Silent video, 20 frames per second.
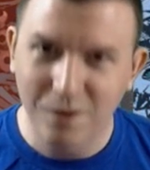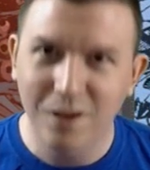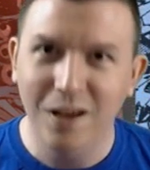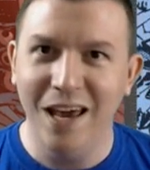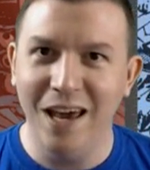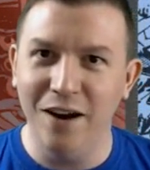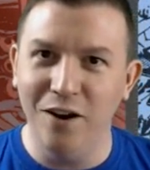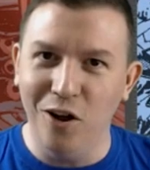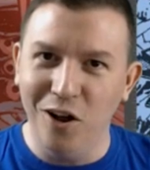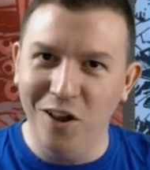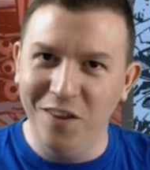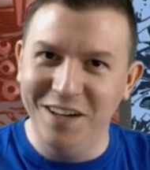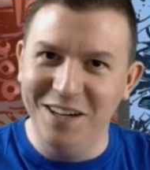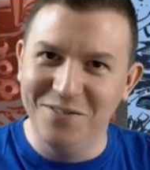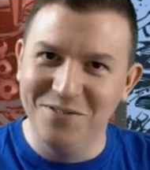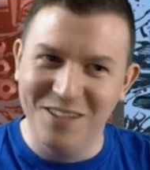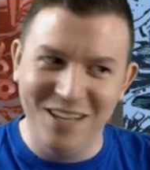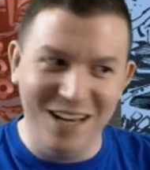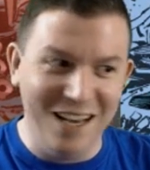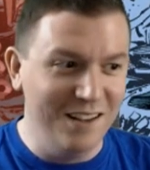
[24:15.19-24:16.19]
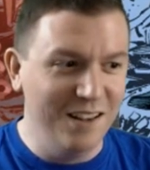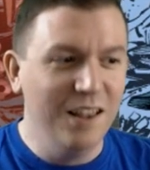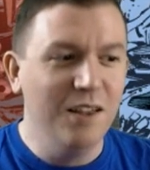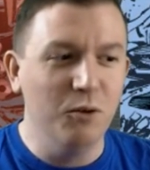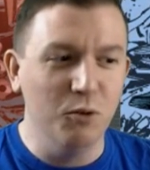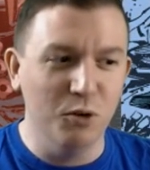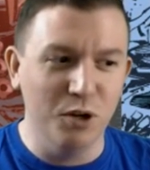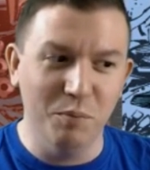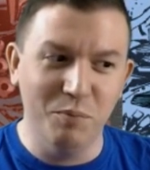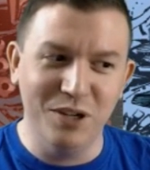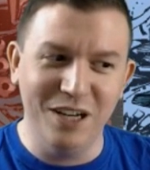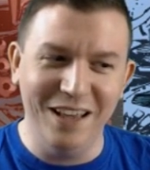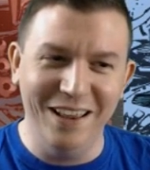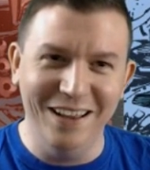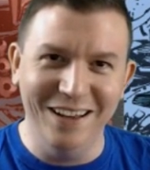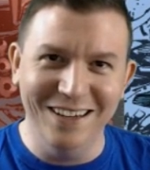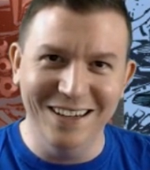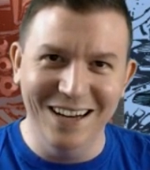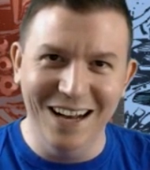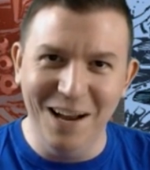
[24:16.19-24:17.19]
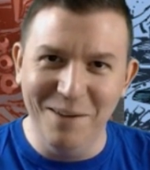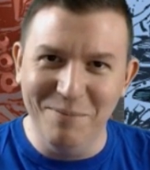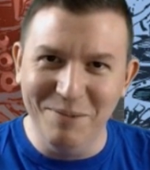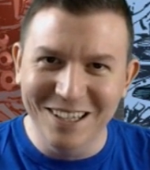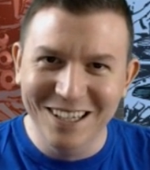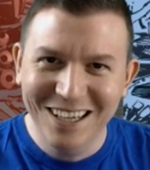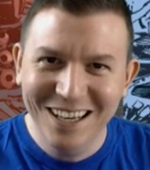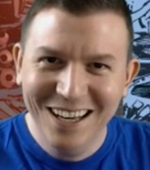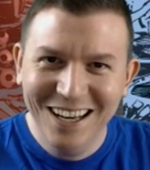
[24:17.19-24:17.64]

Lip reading: Had all the different, we're going to pretend that didn't happen.